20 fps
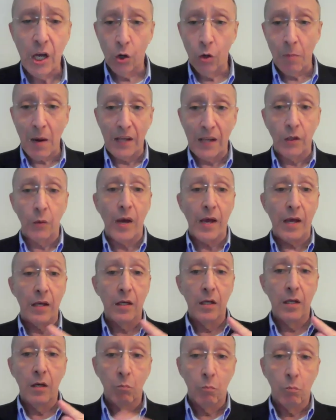who, by the
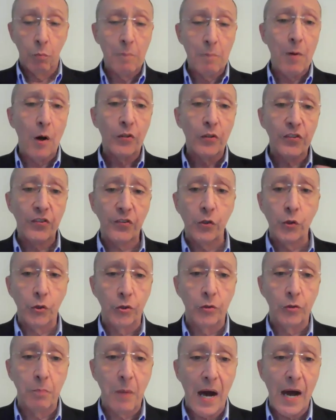way, were both
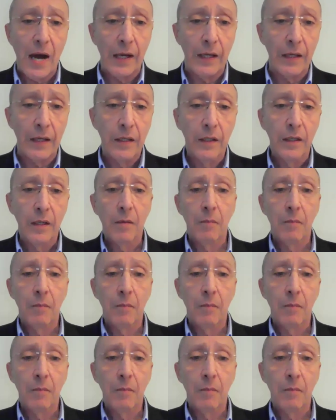sued by